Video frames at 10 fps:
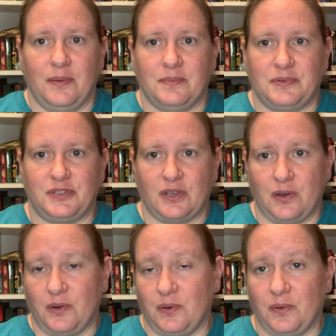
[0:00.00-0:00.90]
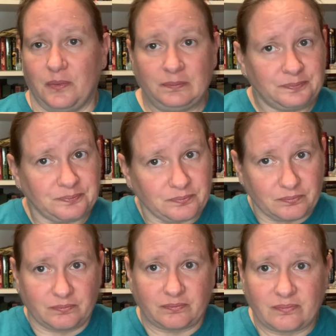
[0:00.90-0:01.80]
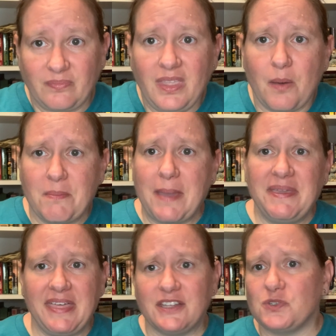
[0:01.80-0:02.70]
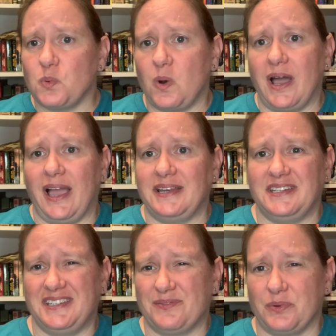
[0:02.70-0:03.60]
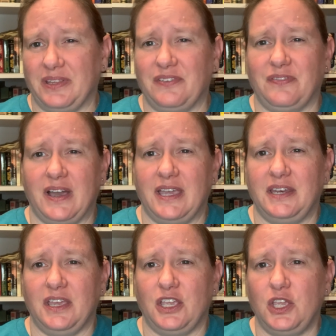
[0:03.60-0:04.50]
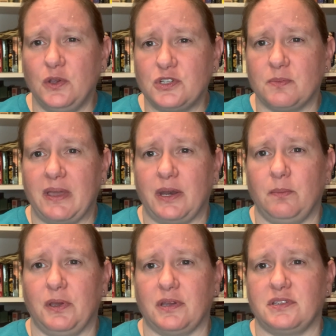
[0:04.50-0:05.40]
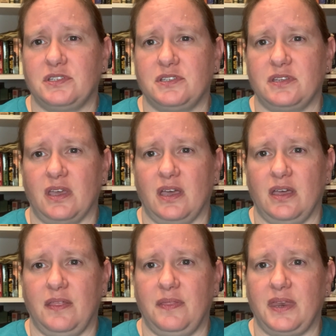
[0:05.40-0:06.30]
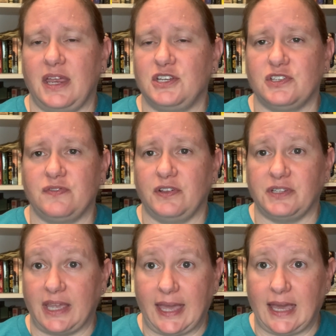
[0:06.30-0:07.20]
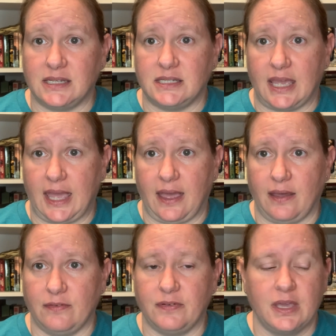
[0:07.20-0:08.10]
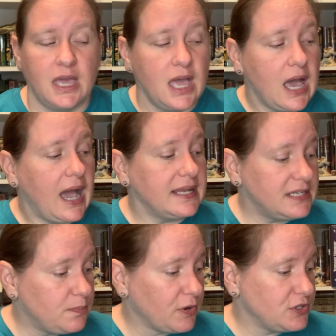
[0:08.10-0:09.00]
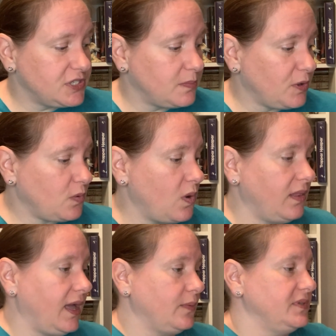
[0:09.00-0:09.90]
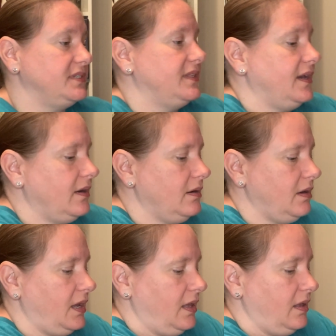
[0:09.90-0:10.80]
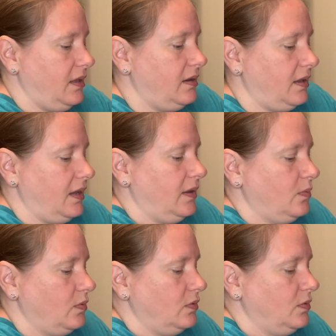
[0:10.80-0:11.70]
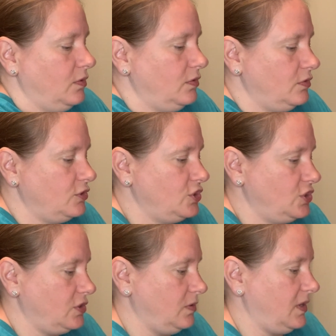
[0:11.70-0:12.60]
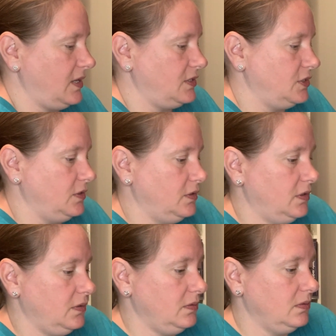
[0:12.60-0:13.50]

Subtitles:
So maybe that's why I didn't really find a huge amount of books that I just felt I had to have. I did purchase a book while I was there, and I will show that to you.